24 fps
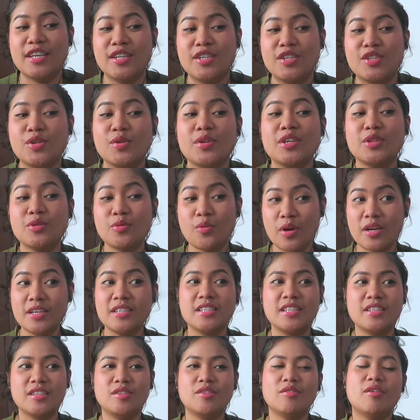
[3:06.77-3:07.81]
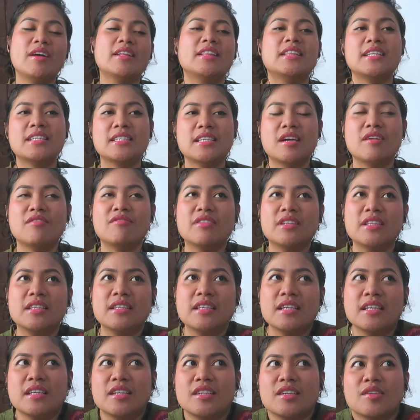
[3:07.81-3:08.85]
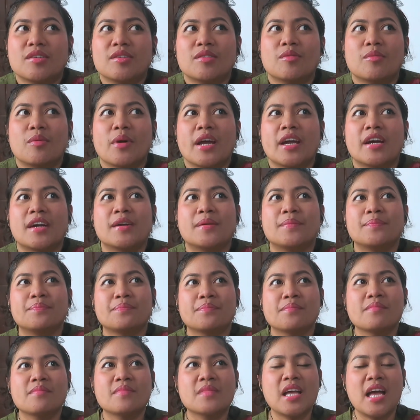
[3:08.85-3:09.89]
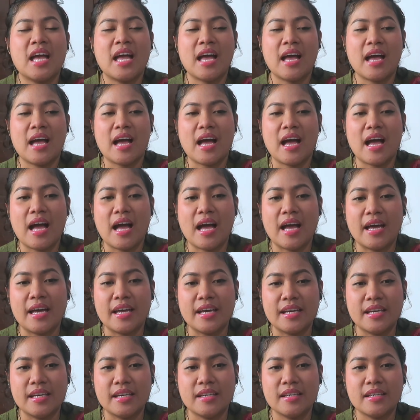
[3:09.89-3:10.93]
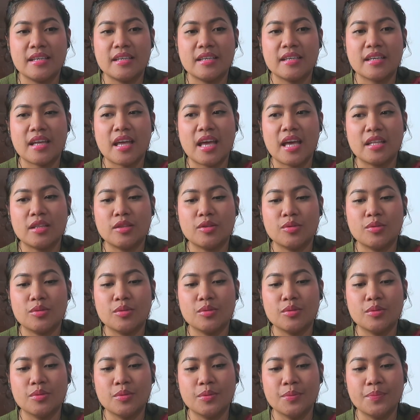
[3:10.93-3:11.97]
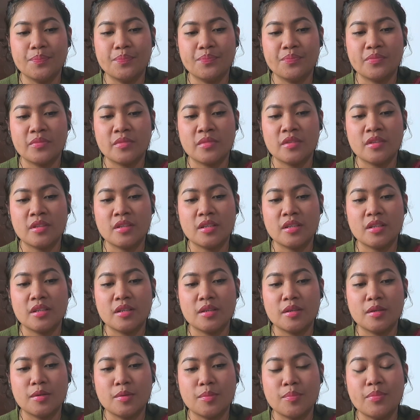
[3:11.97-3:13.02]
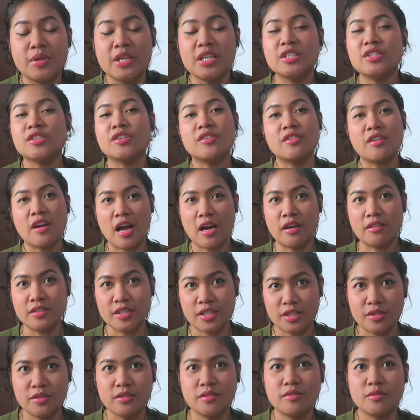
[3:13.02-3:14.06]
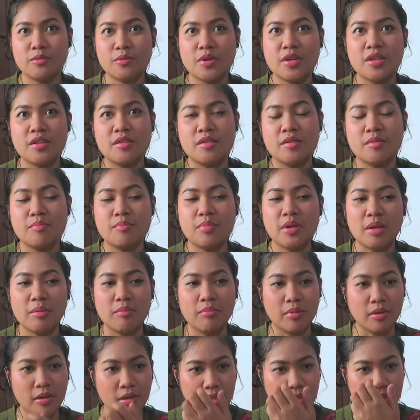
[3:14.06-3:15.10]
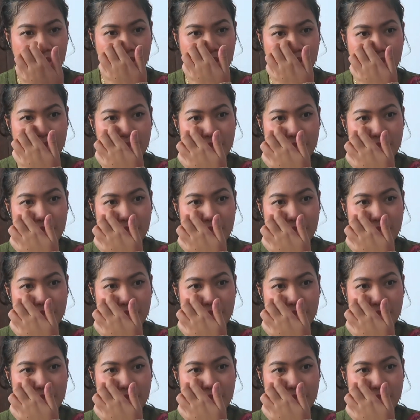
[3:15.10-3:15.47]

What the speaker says: So it was in 2017 where I get to be surrounded with people